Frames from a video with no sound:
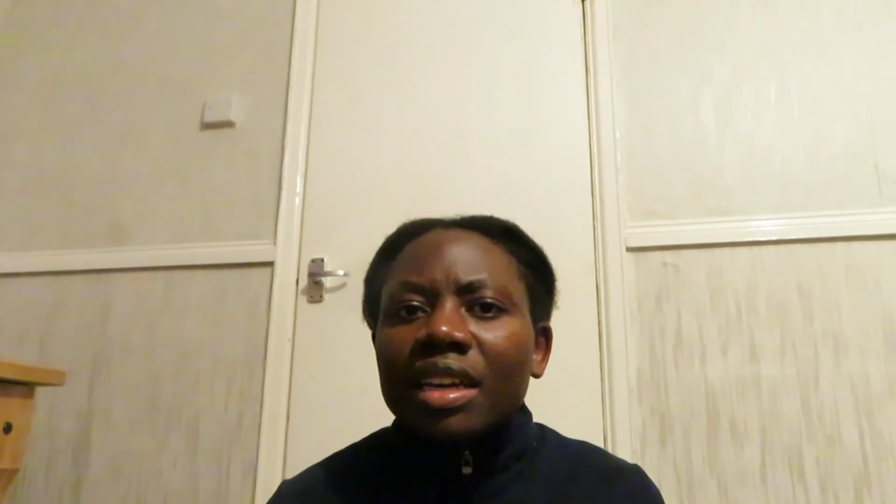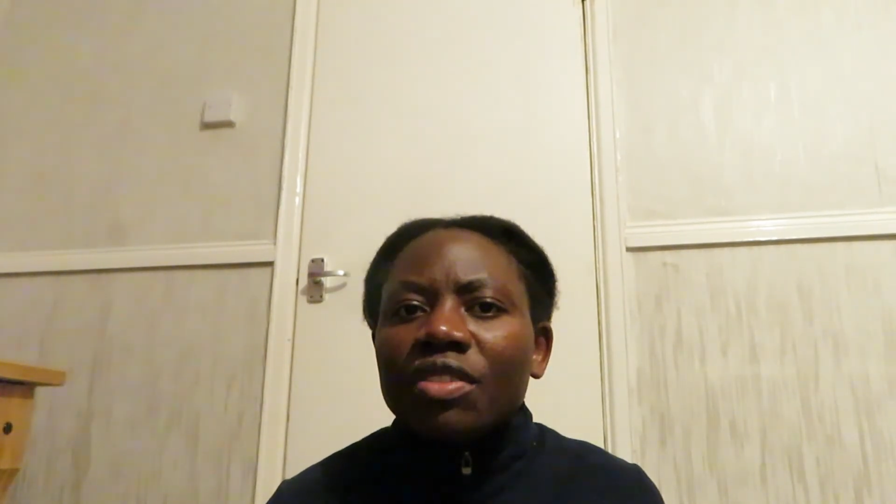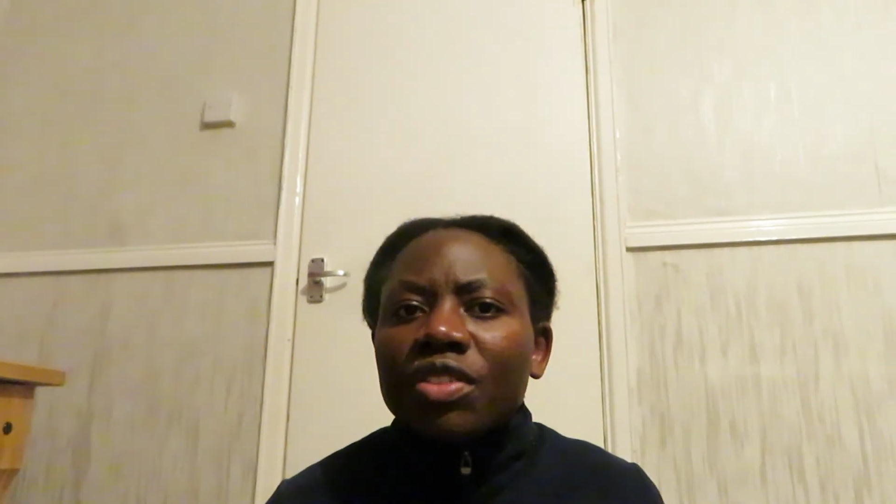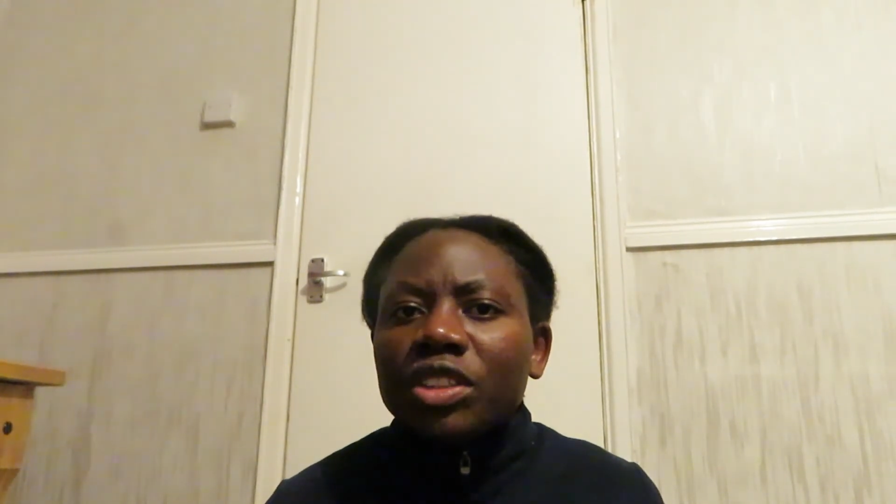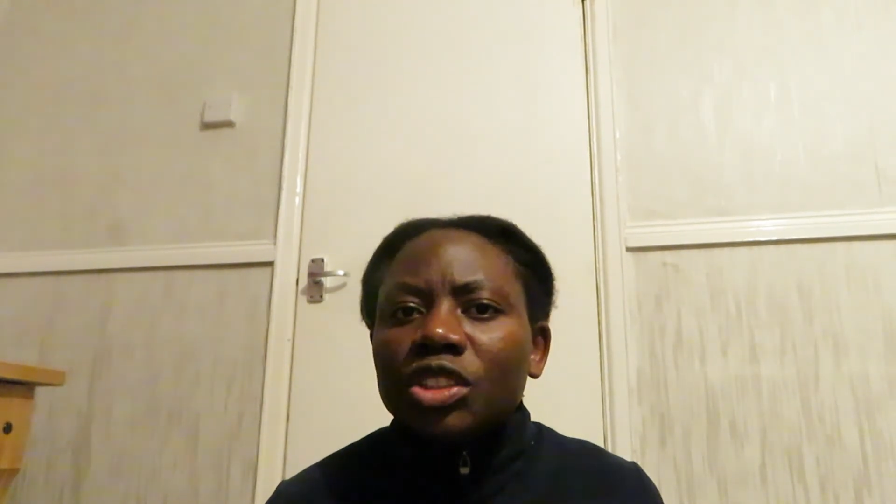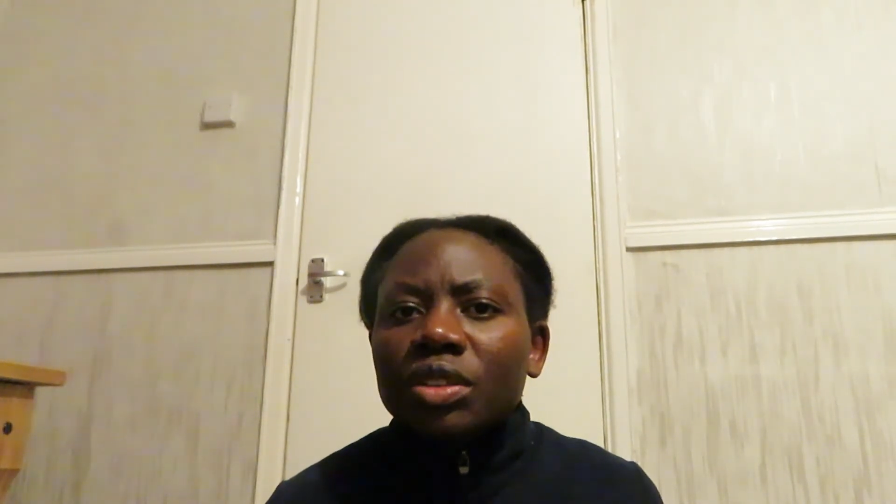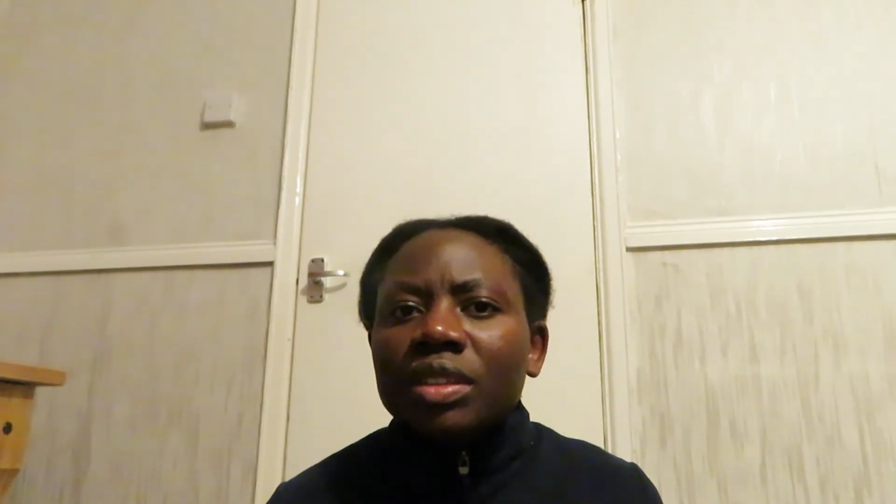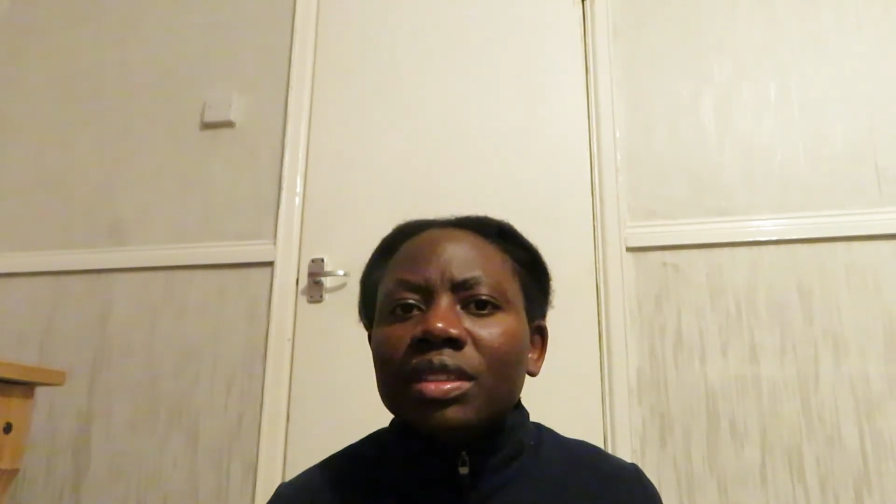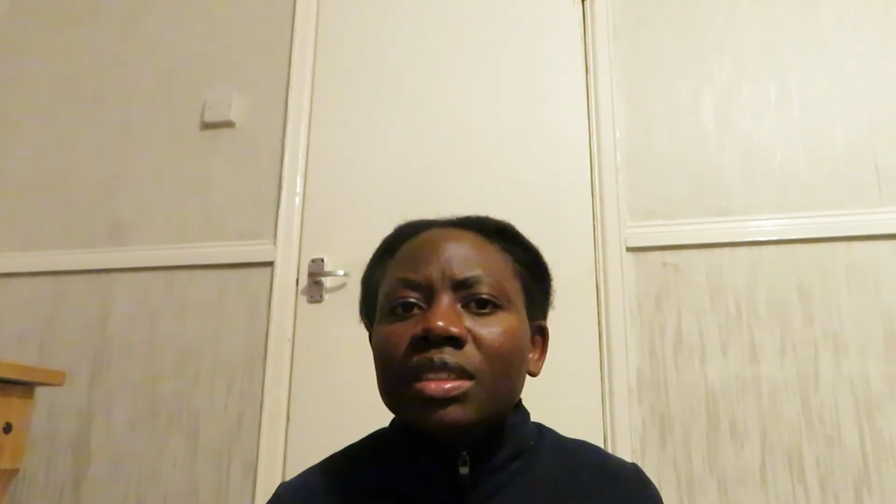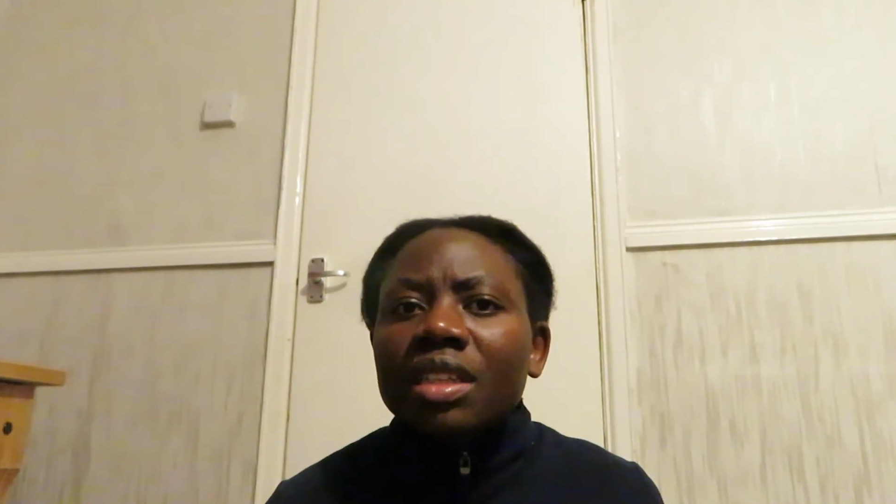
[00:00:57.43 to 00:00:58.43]

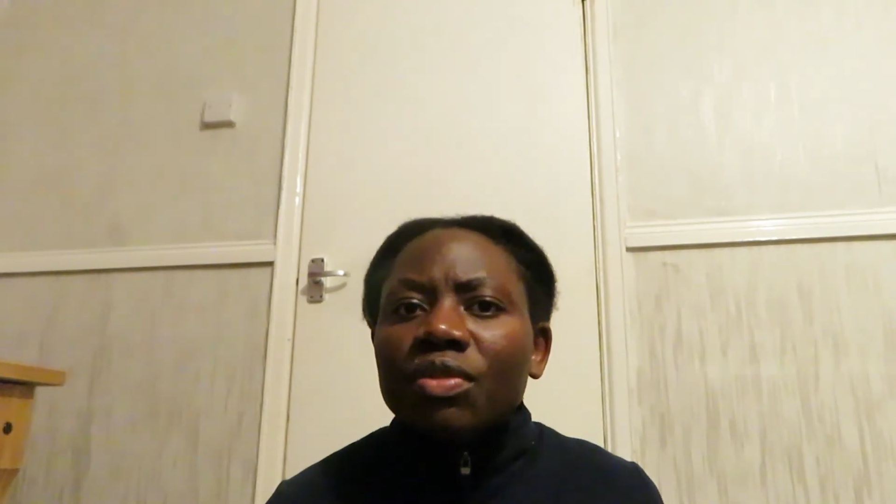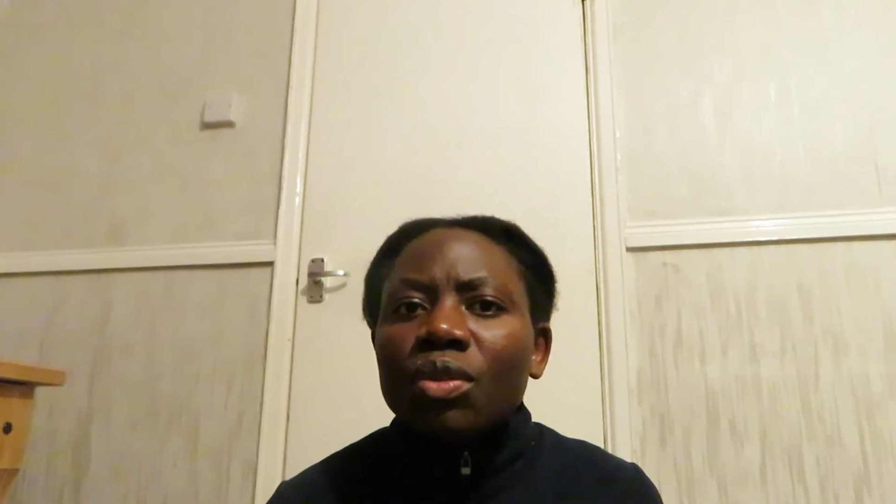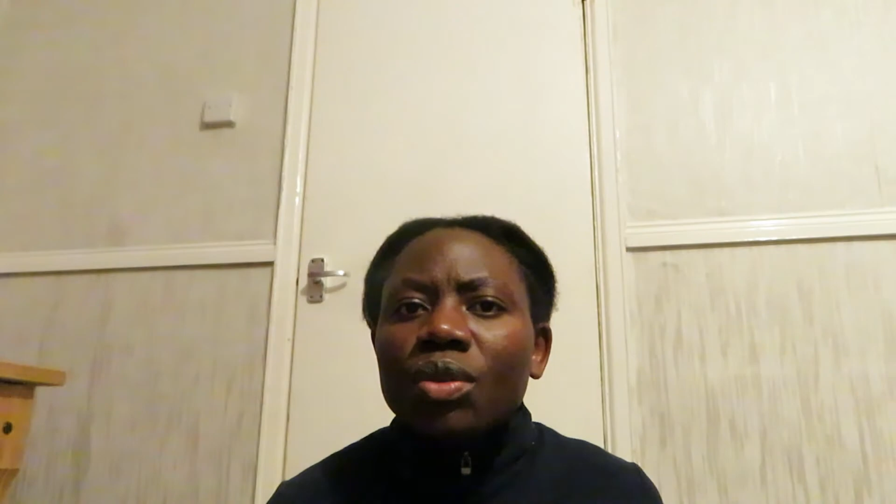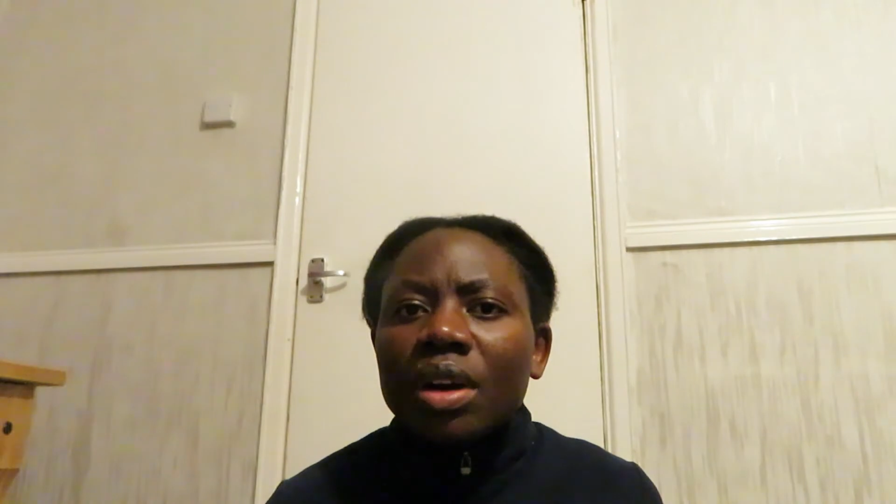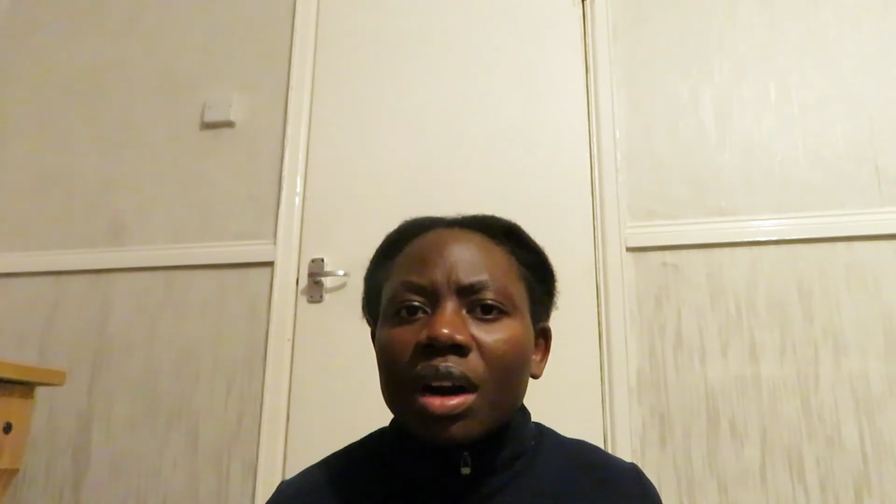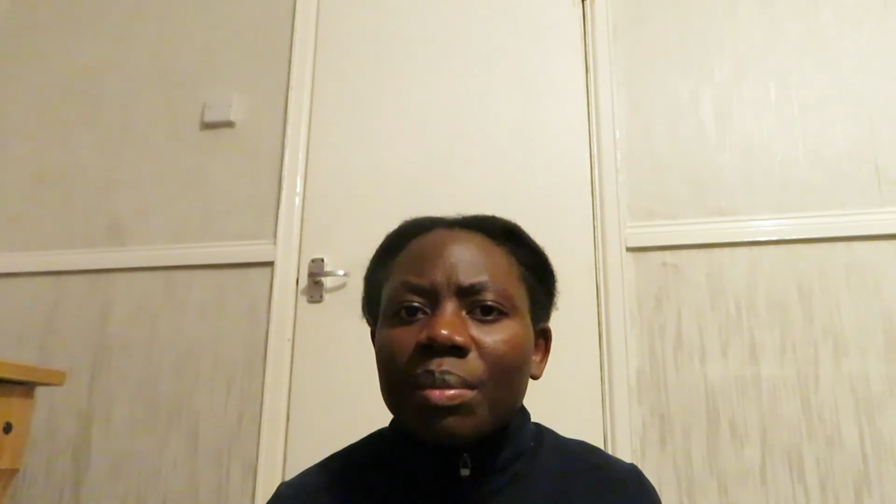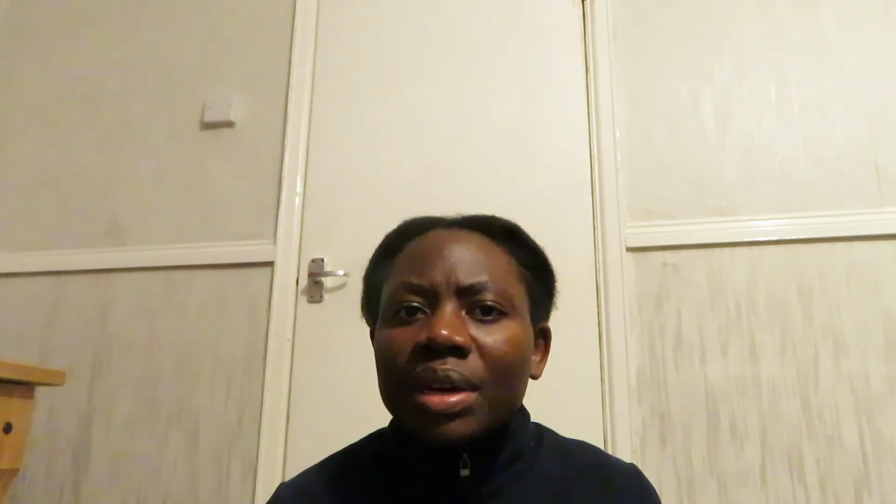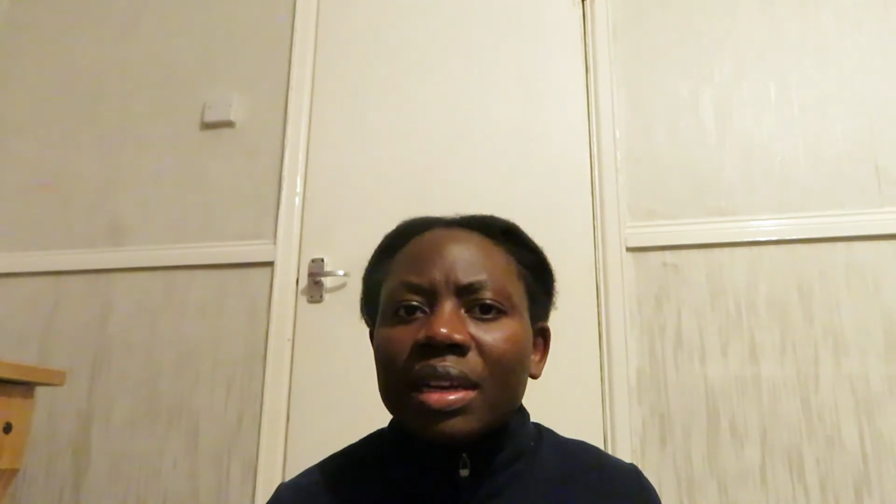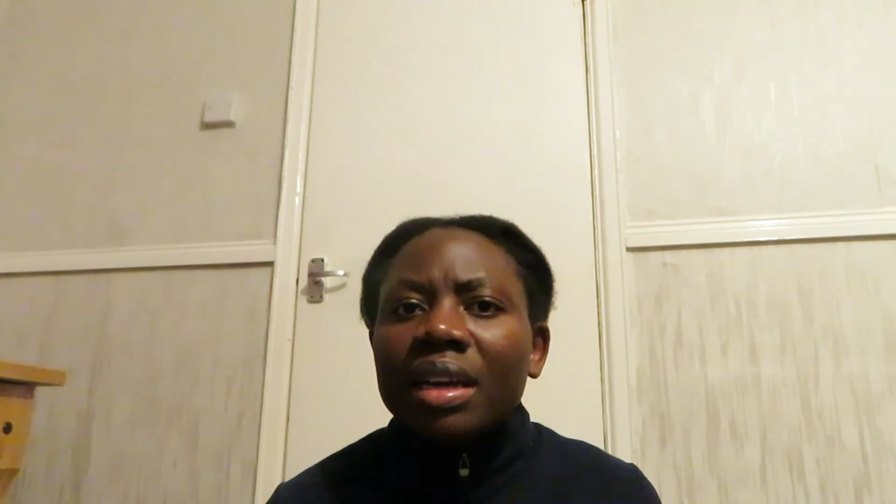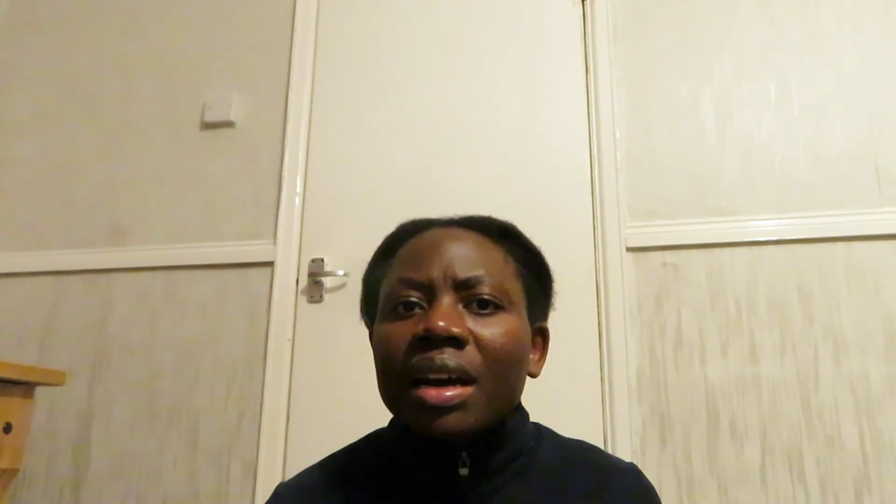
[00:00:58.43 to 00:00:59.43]
Eventually, the devil will come
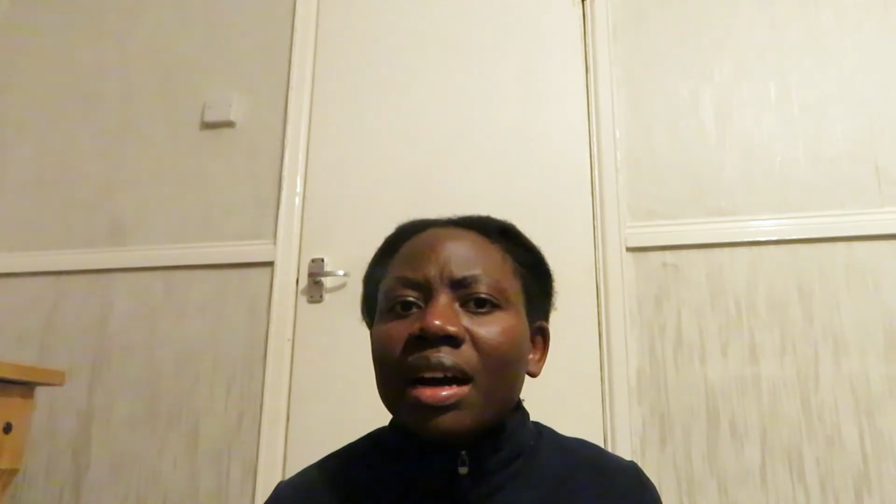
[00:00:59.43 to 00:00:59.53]
in